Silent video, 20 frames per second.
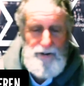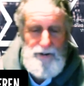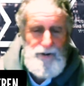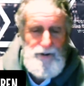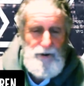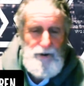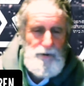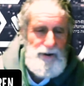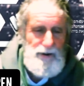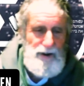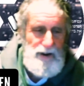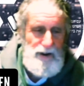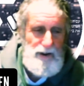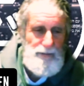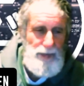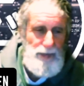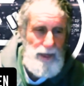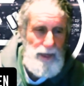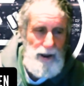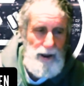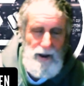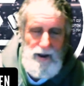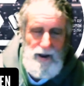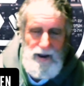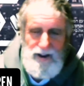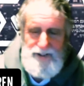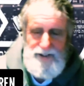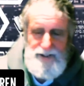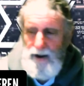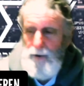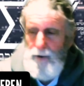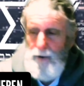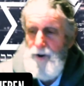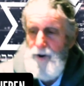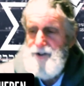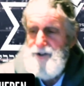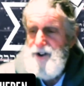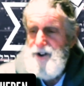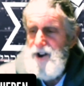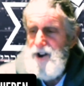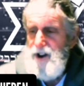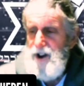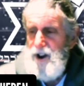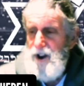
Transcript: to be extinguished,